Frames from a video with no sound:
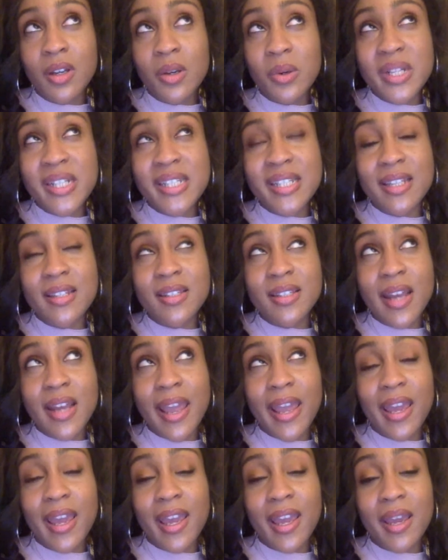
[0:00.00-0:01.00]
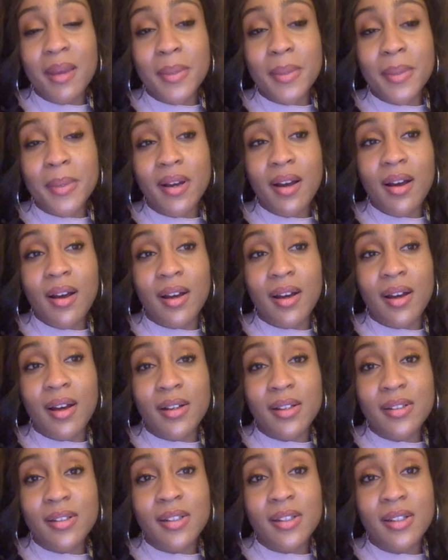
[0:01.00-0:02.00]
what is his name?
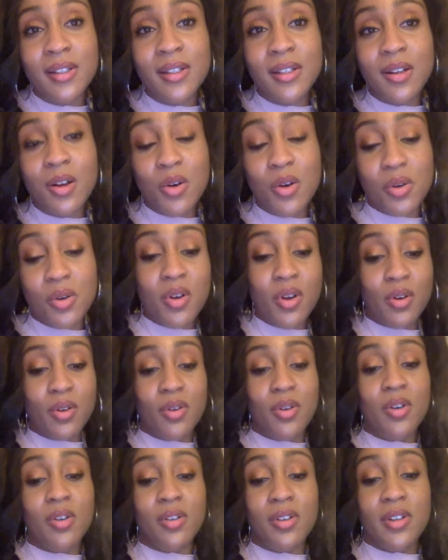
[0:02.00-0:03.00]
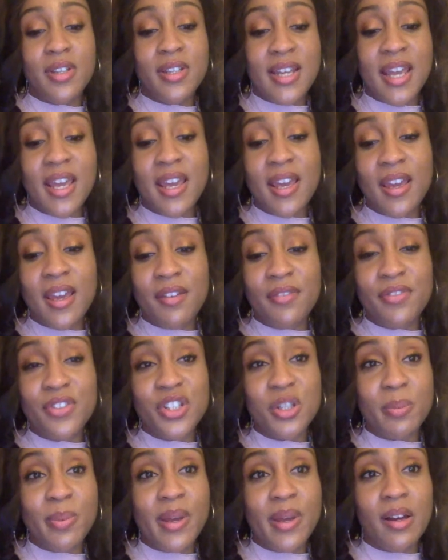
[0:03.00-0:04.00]
Hold on. Dave
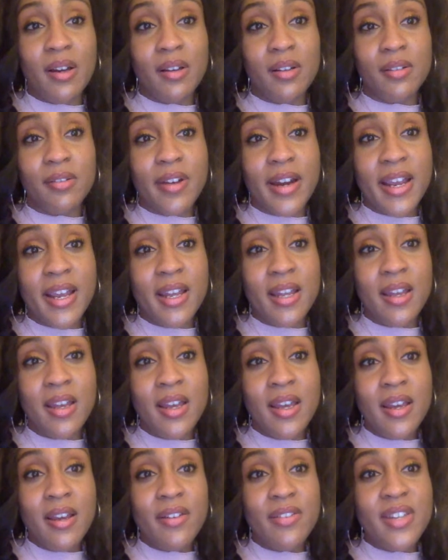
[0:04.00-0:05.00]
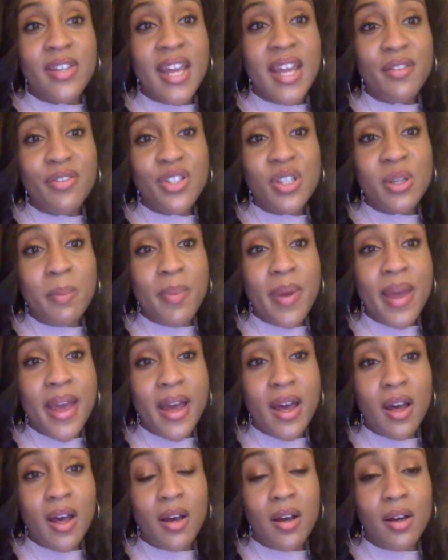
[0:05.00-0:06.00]
Chappelle, right? Dave
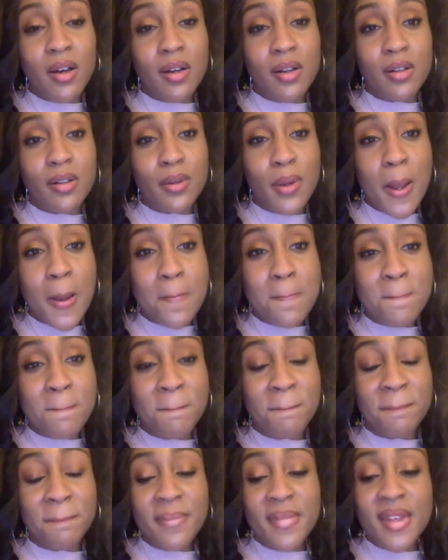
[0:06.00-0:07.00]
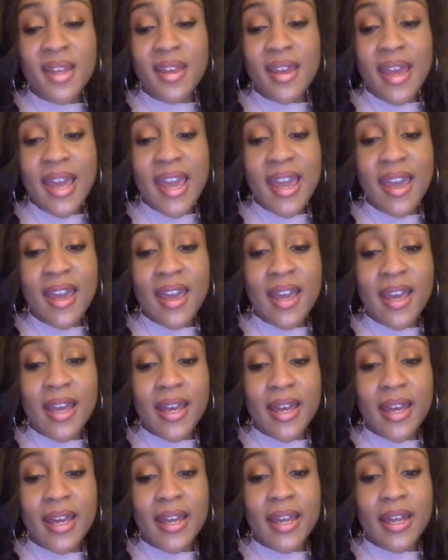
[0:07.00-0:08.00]
Chappelle
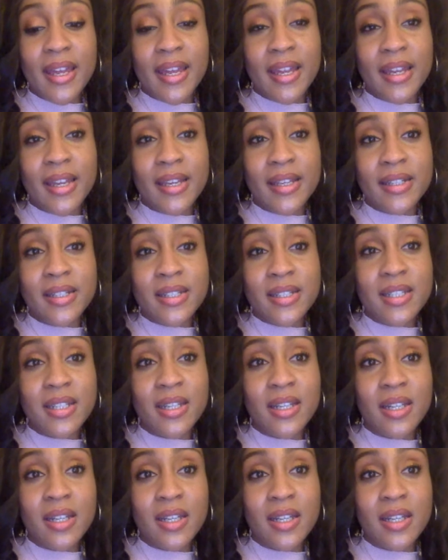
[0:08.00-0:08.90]
and